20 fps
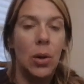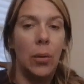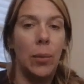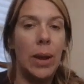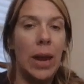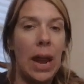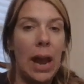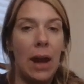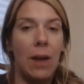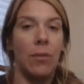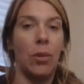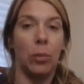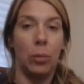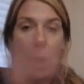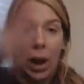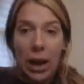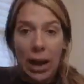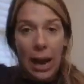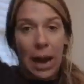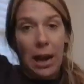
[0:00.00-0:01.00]
we have a
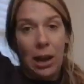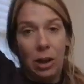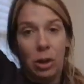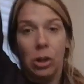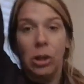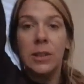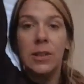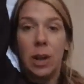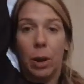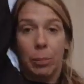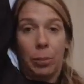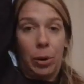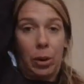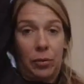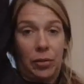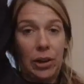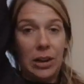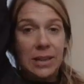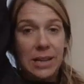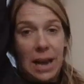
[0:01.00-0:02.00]
right angle is our
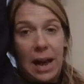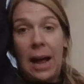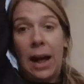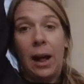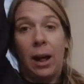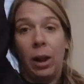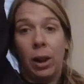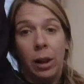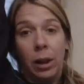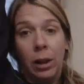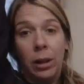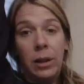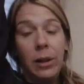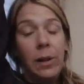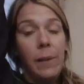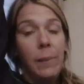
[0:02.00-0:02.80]
perfect L.